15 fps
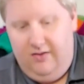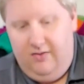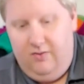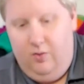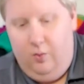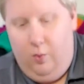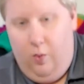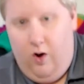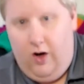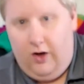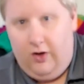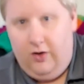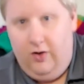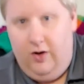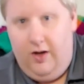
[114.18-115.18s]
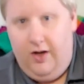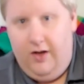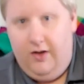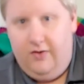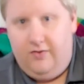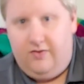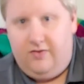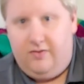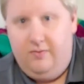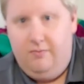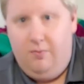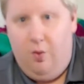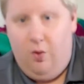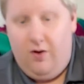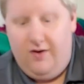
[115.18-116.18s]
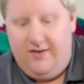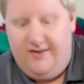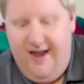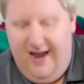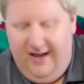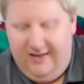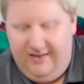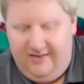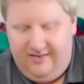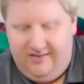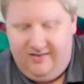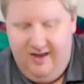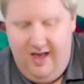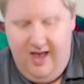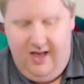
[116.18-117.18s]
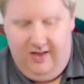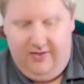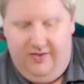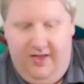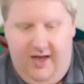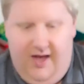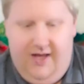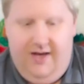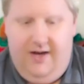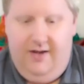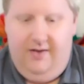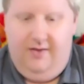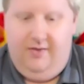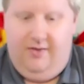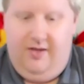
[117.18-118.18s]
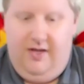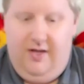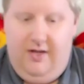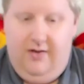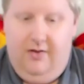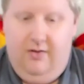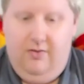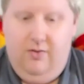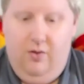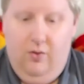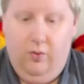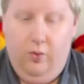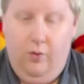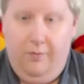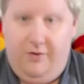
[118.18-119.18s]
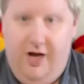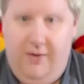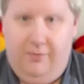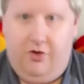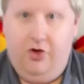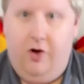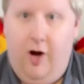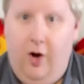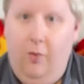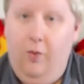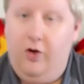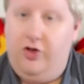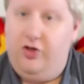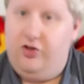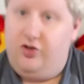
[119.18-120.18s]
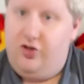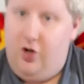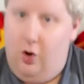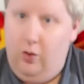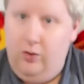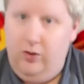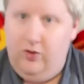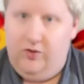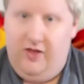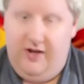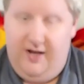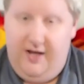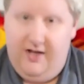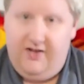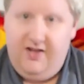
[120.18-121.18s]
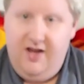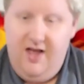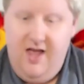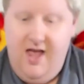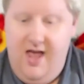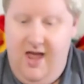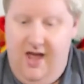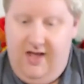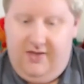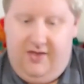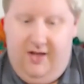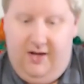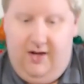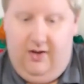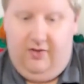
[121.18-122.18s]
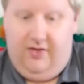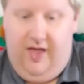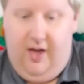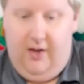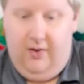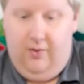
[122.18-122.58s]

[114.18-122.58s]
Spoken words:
water is more dense than the room temperature air, which is colder than it, then the